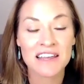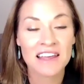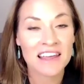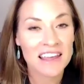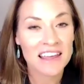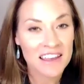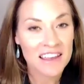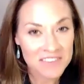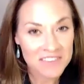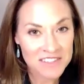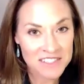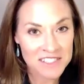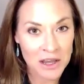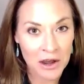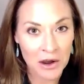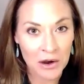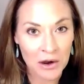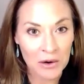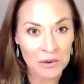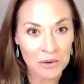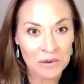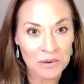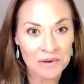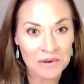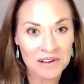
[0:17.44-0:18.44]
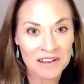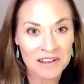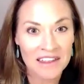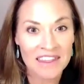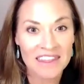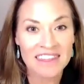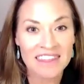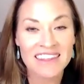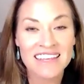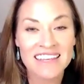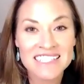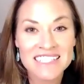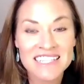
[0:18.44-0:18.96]
If so,
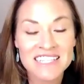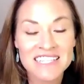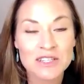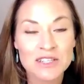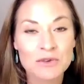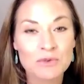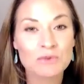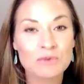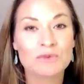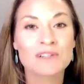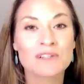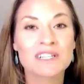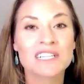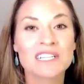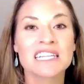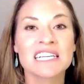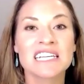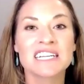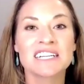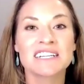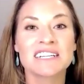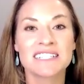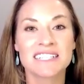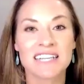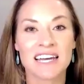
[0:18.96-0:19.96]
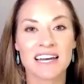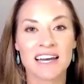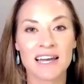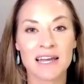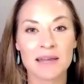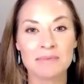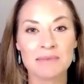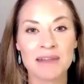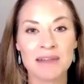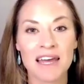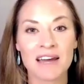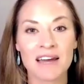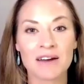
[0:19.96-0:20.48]
this is a really good
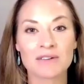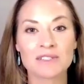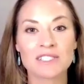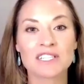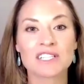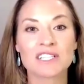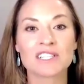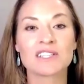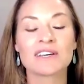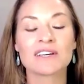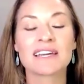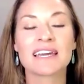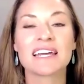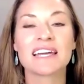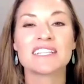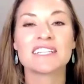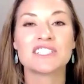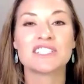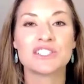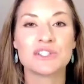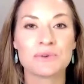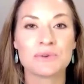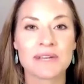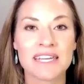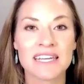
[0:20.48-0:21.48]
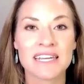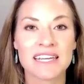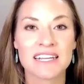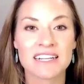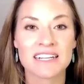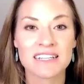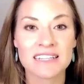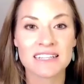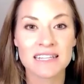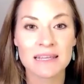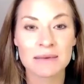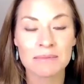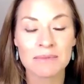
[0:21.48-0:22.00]
time now to look at doing an
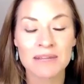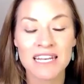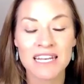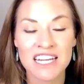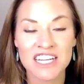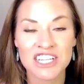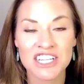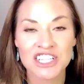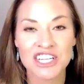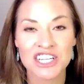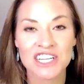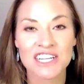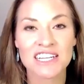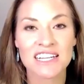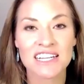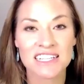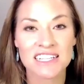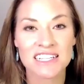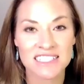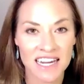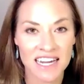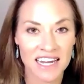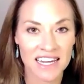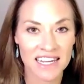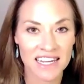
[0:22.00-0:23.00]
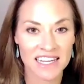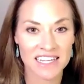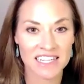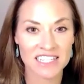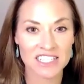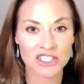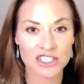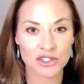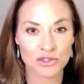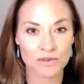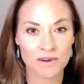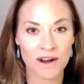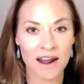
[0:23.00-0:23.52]
elimination diet
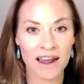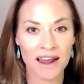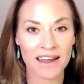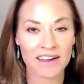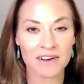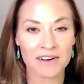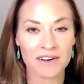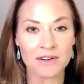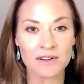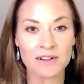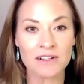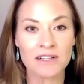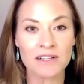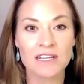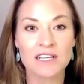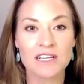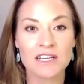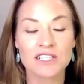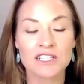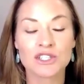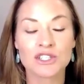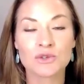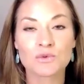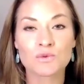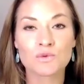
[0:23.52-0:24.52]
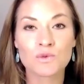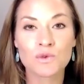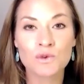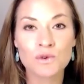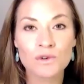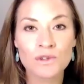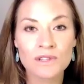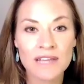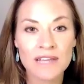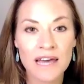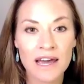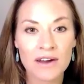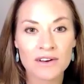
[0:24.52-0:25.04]
trial to
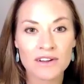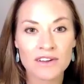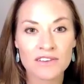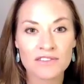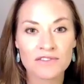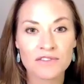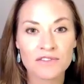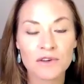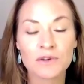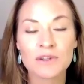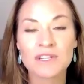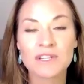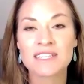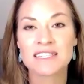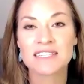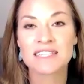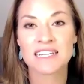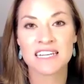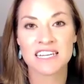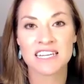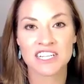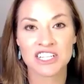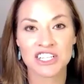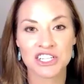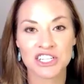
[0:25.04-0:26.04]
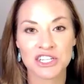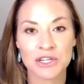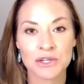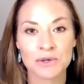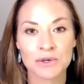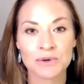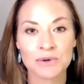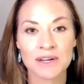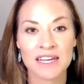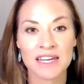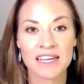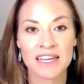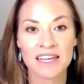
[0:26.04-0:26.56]
rule out if food is an
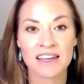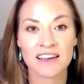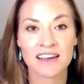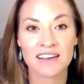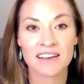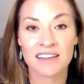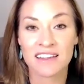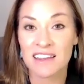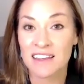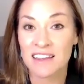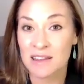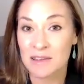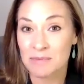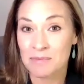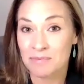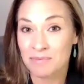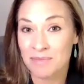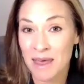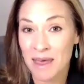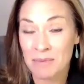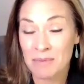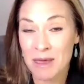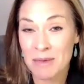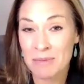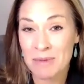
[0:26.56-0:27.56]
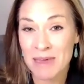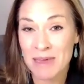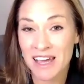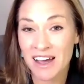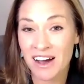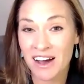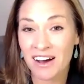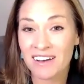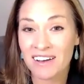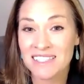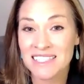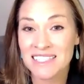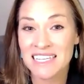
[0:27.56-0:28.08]
issue and that may be
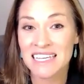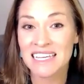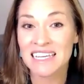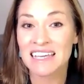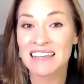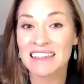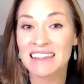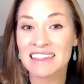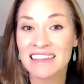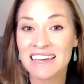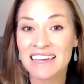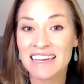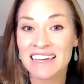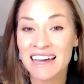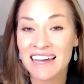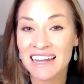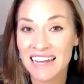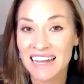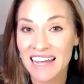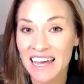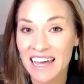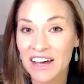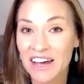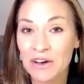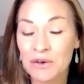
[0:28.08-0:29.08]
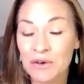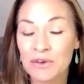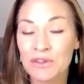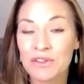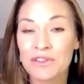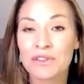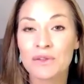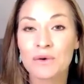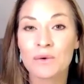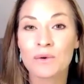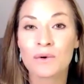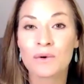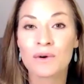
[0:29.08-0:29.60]
causing the gut health
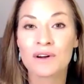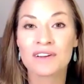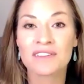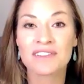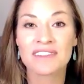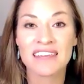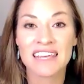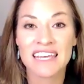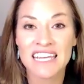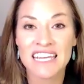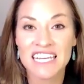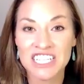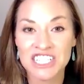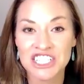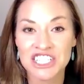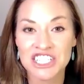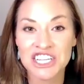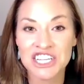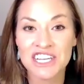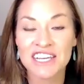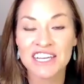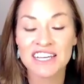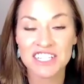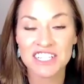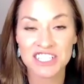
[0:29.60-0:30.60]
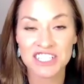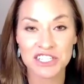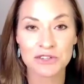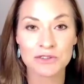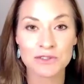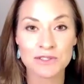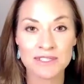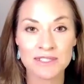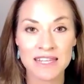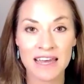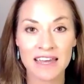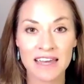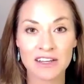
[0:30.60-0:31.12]
or the itchy
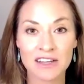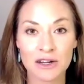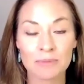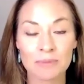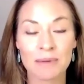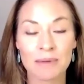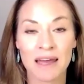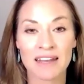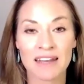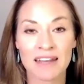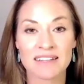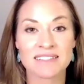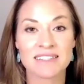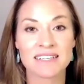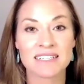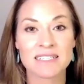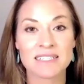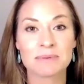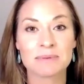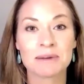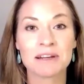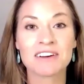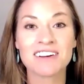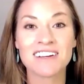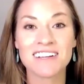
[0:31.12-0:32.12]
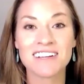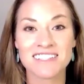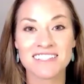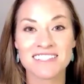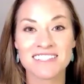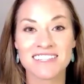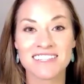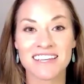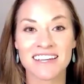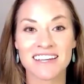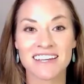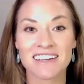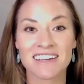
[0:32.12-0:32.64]
issues that your pet is
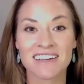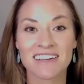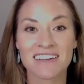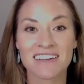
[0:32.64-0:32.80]
experiencing.